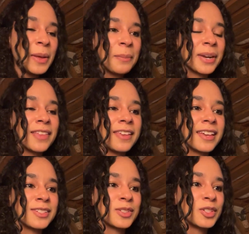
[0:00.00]
But I think
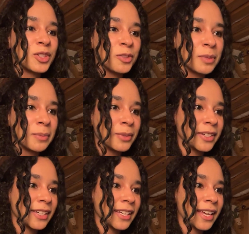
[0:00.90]
as an adult, people are
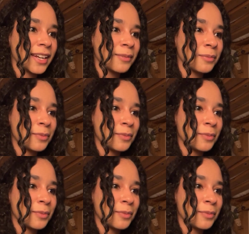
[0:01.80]
gonna get it.